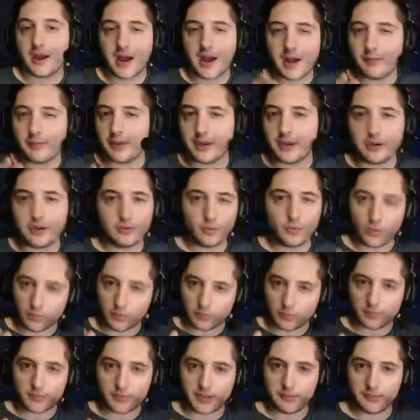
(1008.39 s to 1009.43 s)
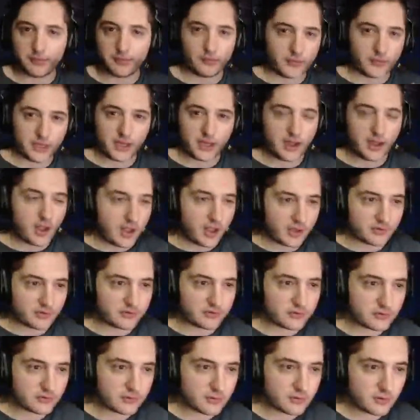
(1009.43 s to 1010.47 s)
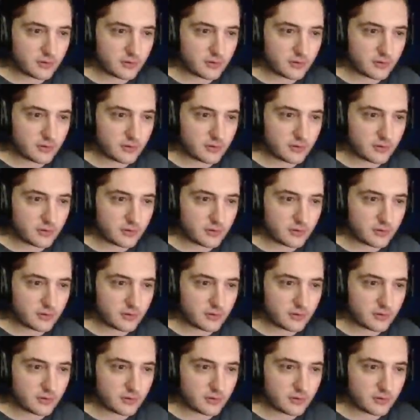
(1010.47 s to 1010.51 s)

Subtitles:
How many normal people like us